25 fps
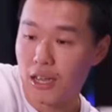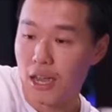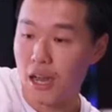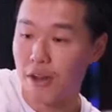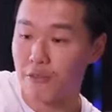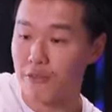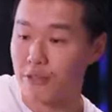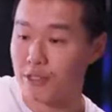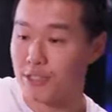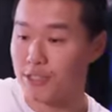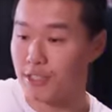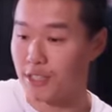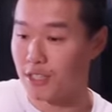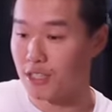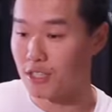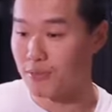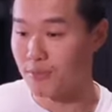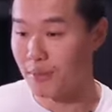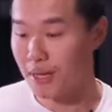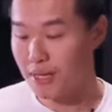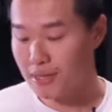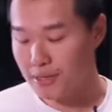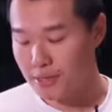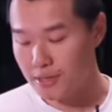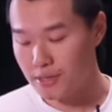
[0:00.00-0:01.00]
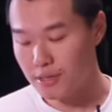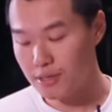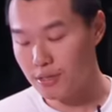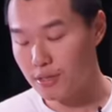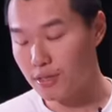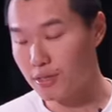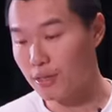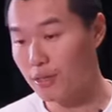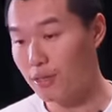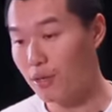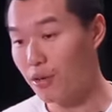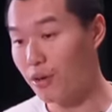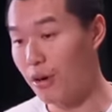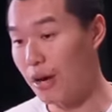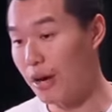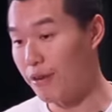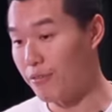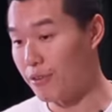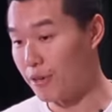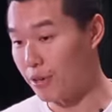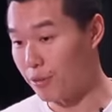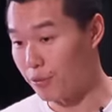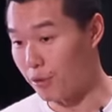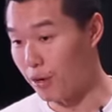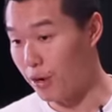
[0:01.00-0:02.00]
every six months or
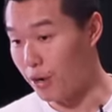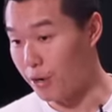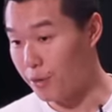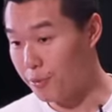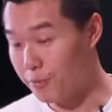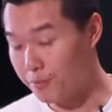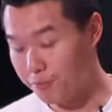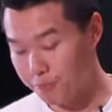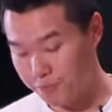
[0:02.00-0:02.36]
every grow.